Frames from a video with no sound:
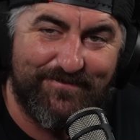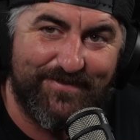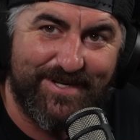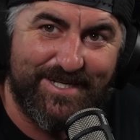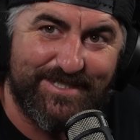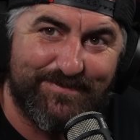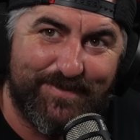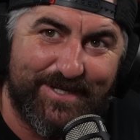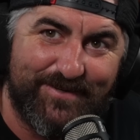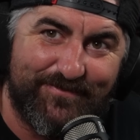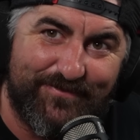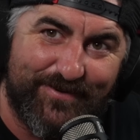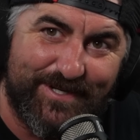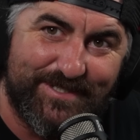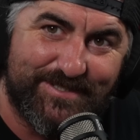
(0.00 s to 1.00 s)
He's been
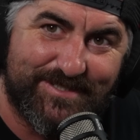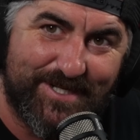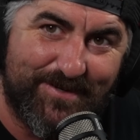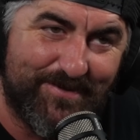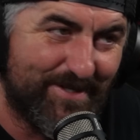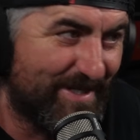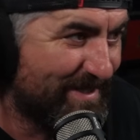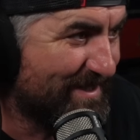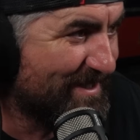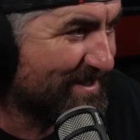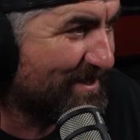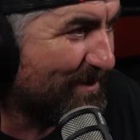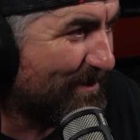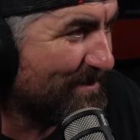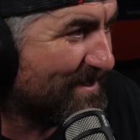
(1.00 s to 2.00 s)
friend zoned
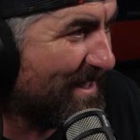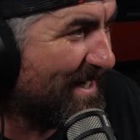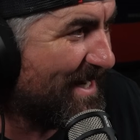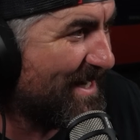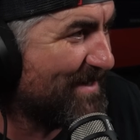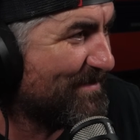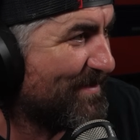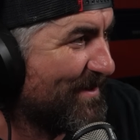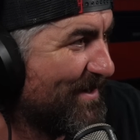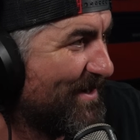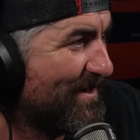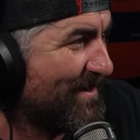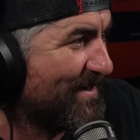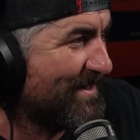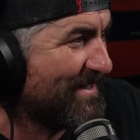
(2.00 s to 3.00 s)
this whole time,
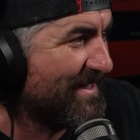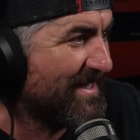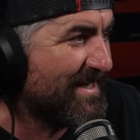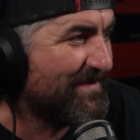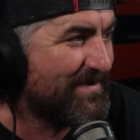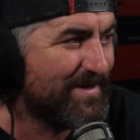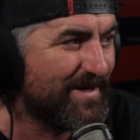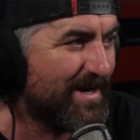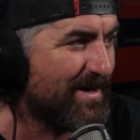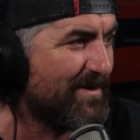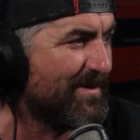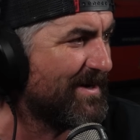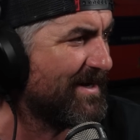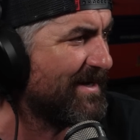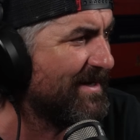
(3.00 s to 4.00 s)
bro, and didn't even
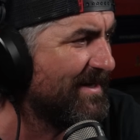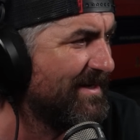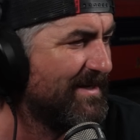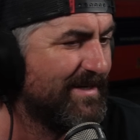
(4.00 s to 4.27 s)
know it.